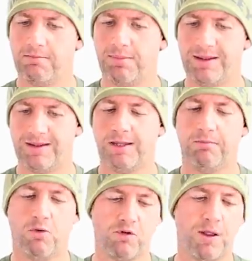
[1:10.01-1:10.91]
But the
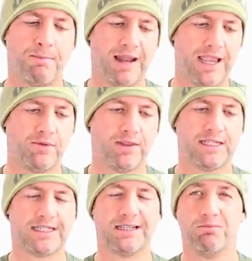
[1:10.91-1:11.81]
more I played with
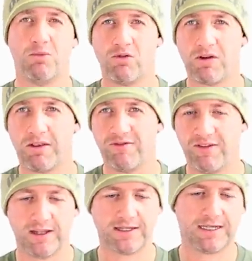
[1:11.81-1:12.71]
this, the more I
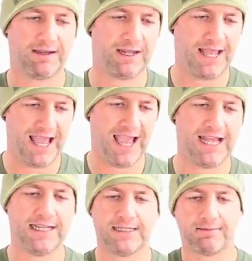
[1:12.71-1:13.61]
felt it in the
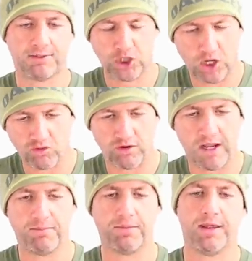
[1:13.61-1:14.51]
hands, shouldering
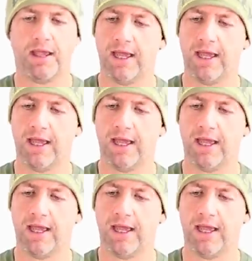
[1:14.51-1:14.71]
up.